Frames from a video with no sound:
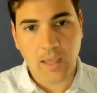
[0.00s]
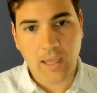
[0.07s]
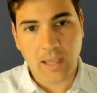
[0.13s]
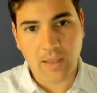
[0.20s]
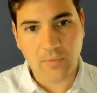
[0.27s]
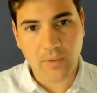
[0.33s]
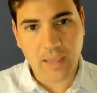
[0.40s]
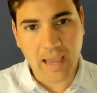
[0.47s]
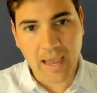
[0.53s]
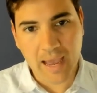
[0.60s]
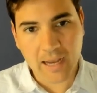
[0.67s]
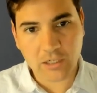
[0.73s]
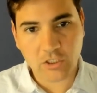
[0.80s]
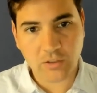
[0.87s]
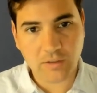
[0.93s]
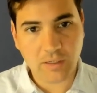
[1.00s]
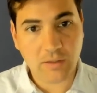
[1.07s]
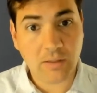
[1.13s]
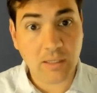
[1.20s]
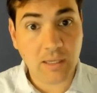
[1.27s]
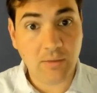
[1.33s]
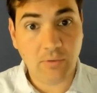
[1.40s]
And the actions at
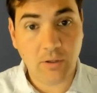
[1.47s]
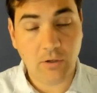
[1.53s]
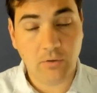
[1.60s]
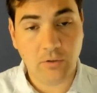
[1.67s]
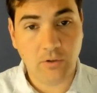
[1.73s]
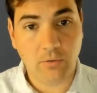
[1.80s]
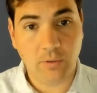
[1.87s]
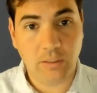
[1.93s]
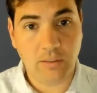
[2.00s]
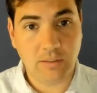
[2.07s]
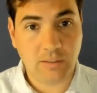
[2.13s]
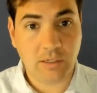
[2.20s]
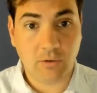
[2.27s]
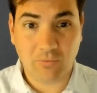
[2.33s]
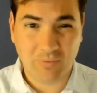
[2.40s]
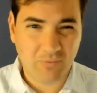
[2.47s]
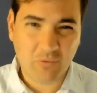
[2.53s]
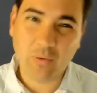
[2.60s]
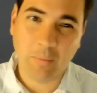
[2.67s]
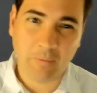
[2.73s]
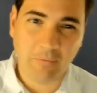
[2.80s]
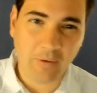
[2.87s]
the end that you're doing to scale
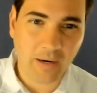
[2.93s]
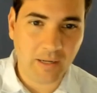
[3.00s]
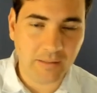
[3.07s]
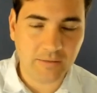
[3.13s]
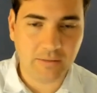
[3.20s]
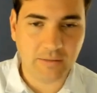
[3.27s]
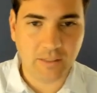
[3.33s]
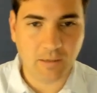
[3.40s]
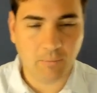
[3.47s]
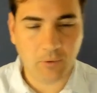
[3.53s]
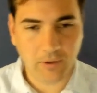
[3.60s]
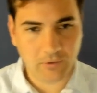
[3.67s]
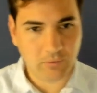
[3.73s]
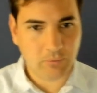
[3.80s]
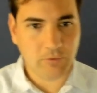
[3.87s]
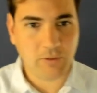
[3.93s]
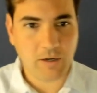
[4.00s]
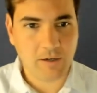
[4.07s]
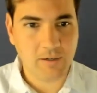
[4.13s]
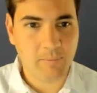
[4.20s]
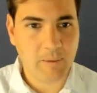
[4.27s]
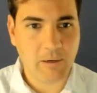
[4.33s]
from a financing standpoint, that's what we're
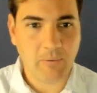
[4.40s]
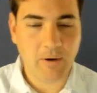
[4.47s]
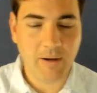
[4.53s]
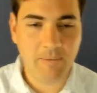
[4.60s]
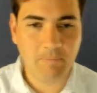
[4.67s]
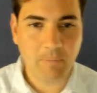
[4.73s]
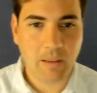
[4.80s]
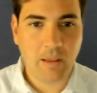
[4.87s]
talking about, right?